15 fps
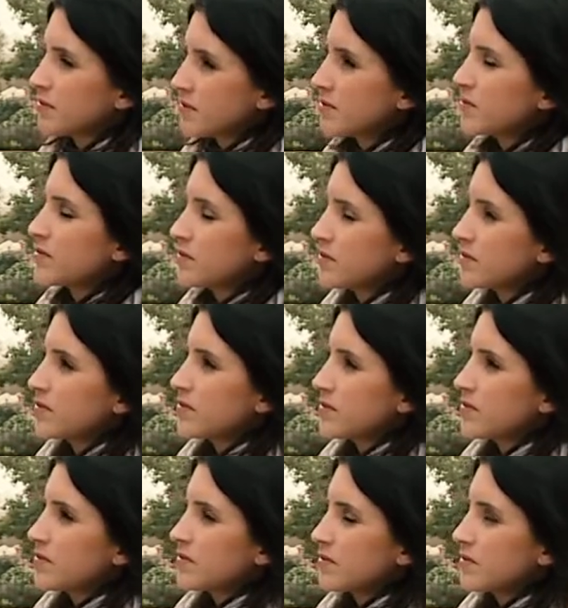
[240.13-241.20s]

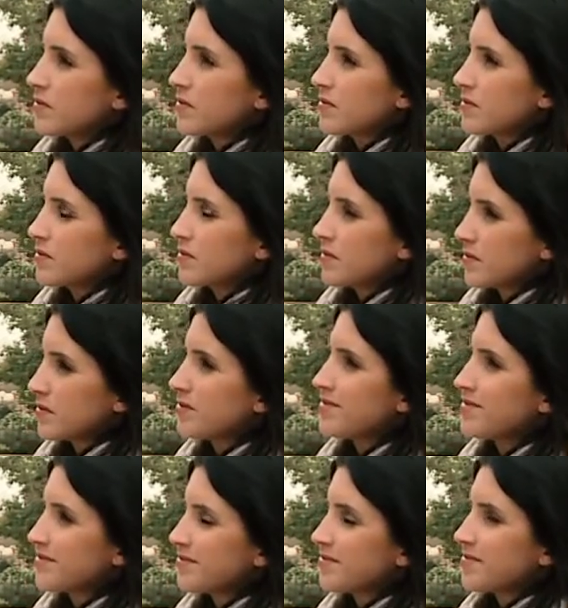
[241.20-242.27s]

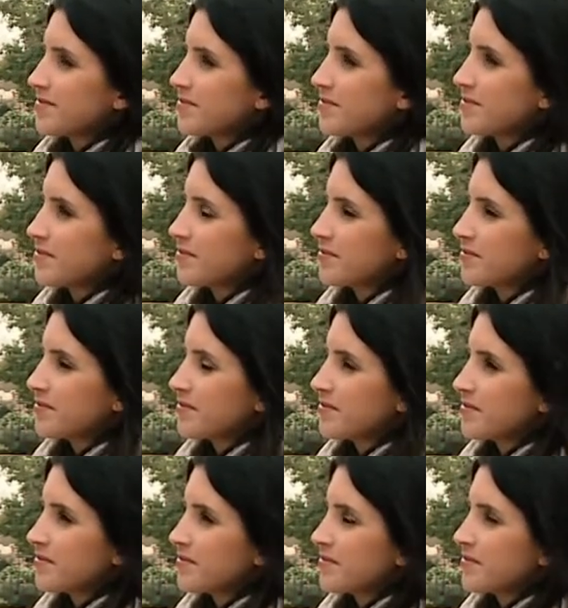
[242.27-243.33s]

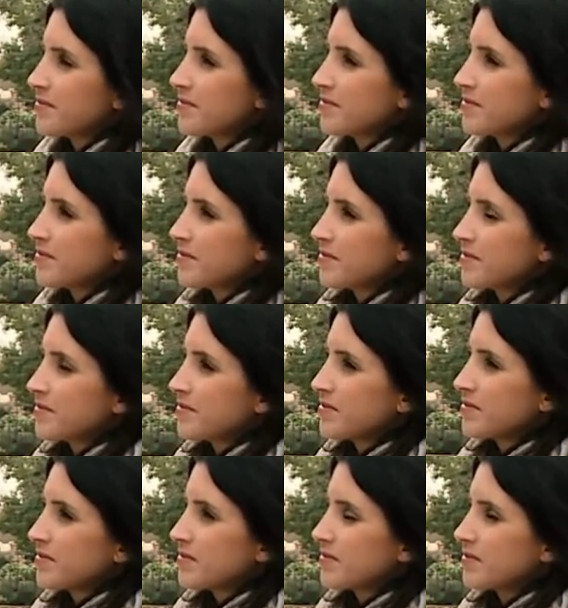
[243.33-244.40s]

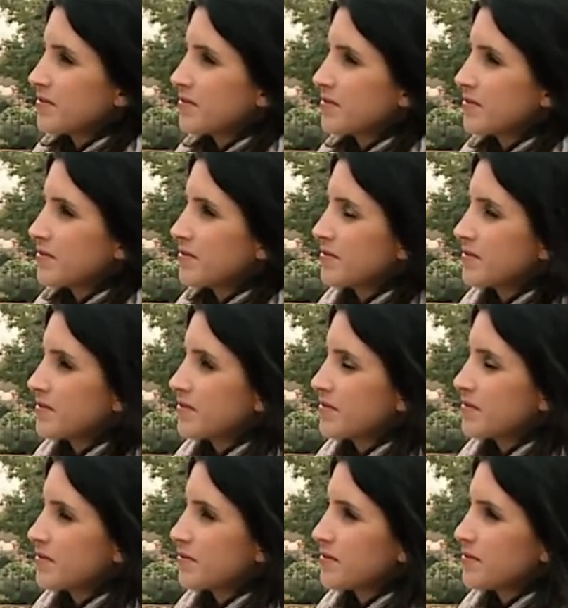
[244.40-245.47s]

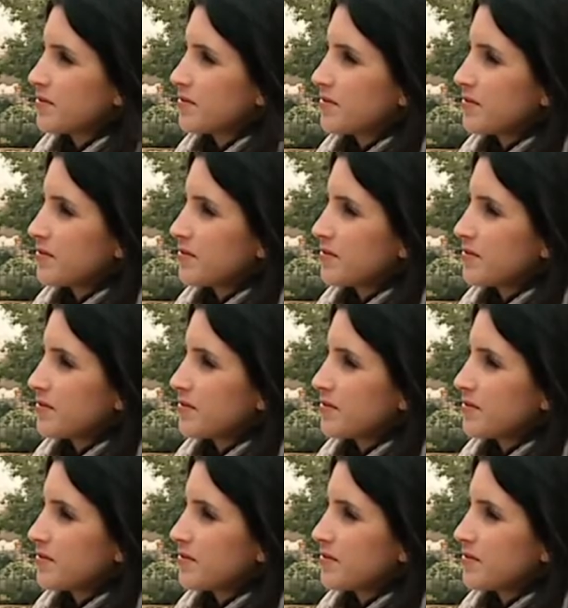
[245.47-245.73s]
(not speaking)